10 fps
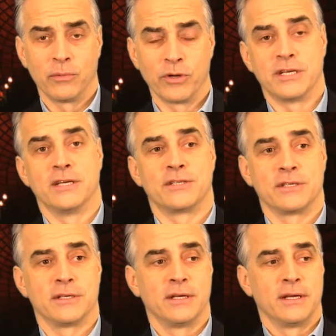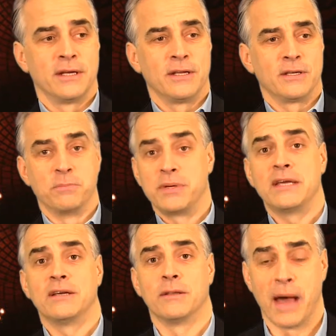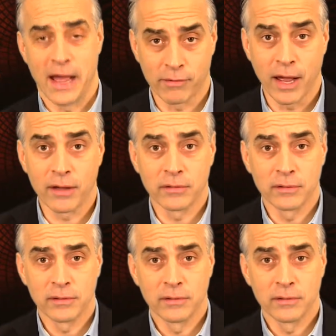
which is to be in the background,